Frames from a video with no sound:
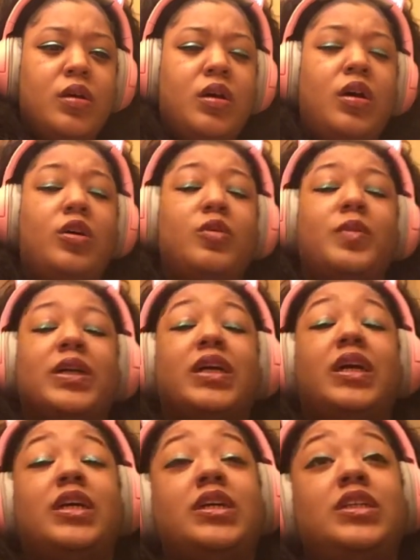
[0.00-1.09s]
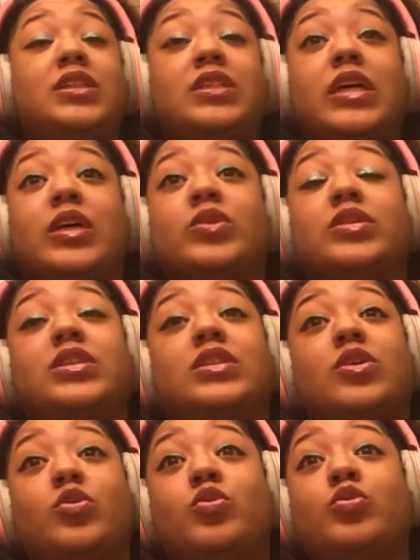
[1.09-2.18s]
Oh my gosh, he sounds
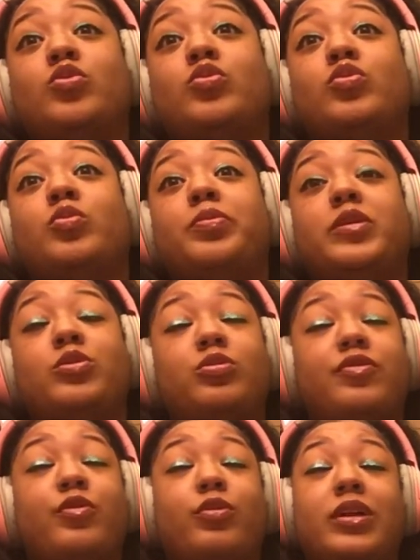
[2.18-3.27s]
so beautiful,